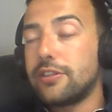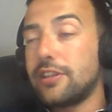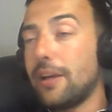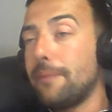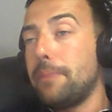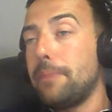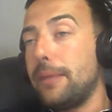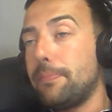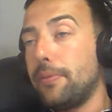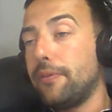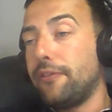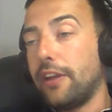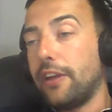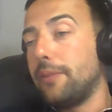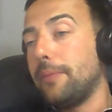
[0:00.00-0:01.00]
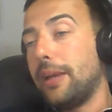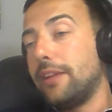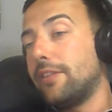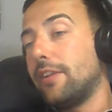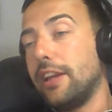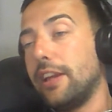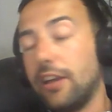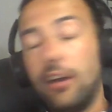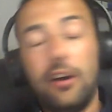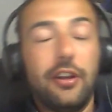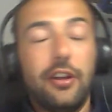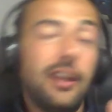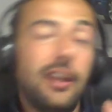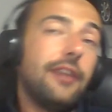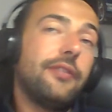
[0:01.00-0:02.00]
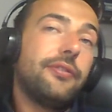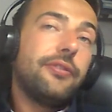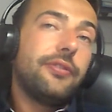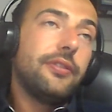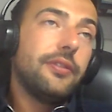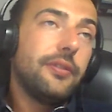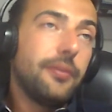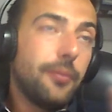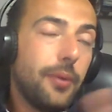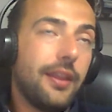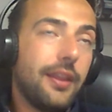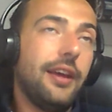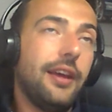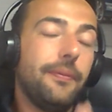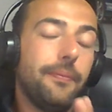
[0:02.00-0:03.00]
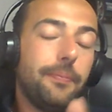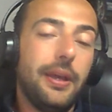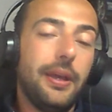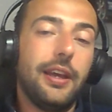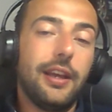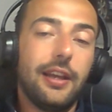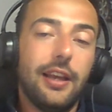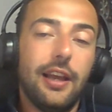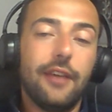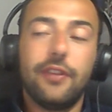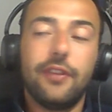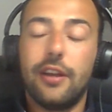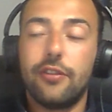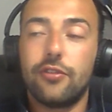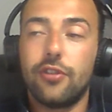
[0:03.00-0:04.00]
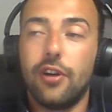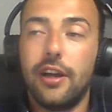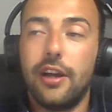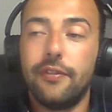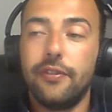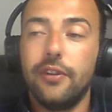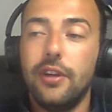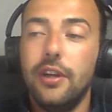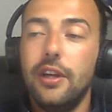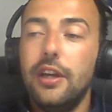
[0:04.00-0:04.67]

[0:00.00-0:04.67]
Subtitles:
Some people fundamentally can't live with it being in left-hand drive.